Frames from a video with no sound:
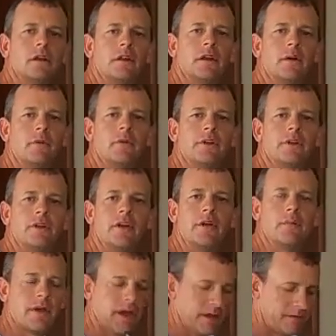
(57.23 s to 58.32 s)
And now we're going to
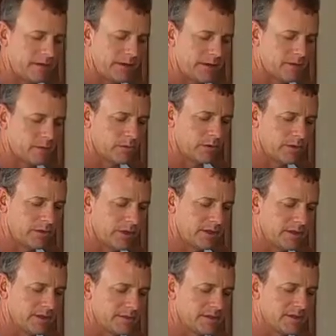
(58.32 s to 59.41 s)
come back later, we're going to
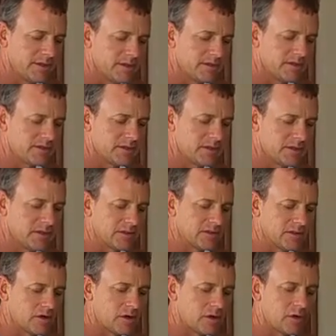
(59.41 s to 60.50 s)
let this yeast get
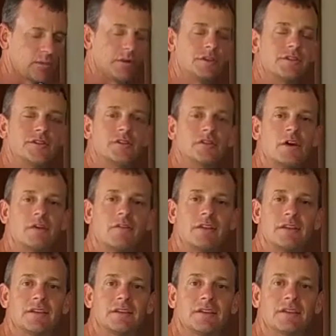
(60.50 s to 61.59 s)
started. We're going to dissolve the
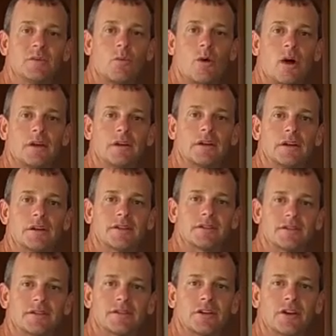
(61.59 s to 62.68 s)
yeast in the water, it's
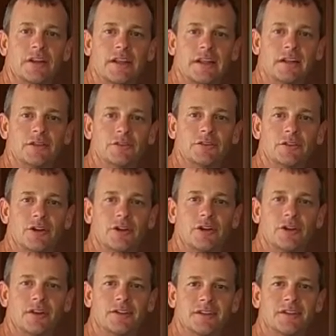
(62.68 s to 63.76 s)
going to start eating the sugar
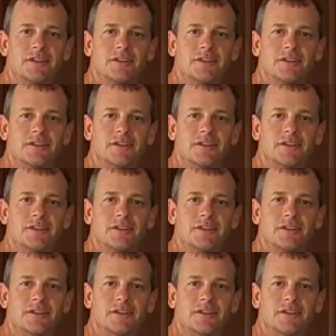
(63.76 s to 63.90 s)
and it's